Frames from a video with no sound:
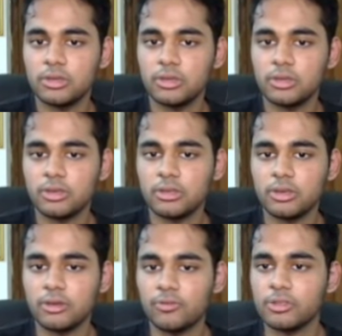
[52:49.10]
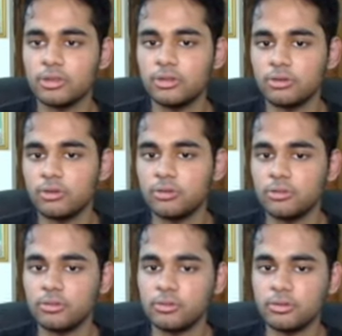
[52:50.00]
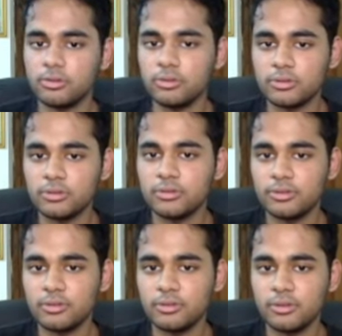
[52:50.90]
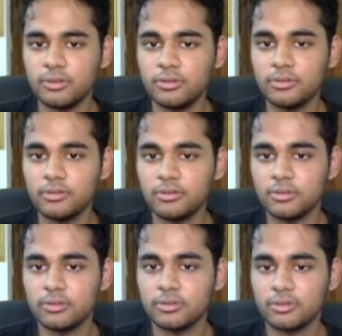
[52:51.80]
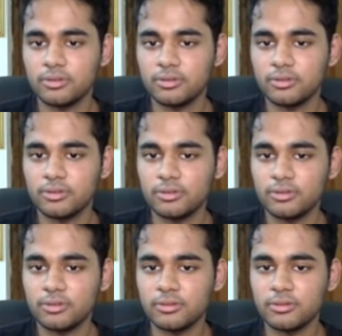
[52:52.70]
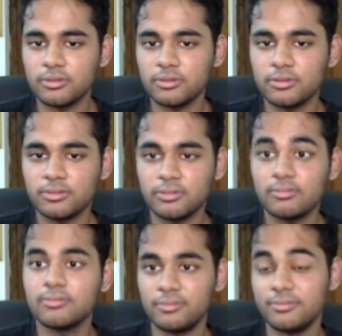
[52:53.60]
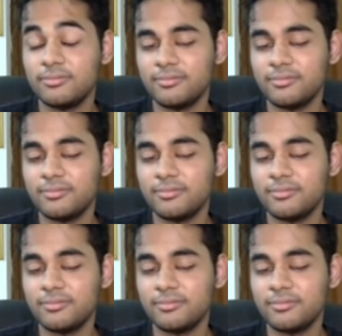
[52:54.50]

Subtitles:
No words are spoken by the person on screen.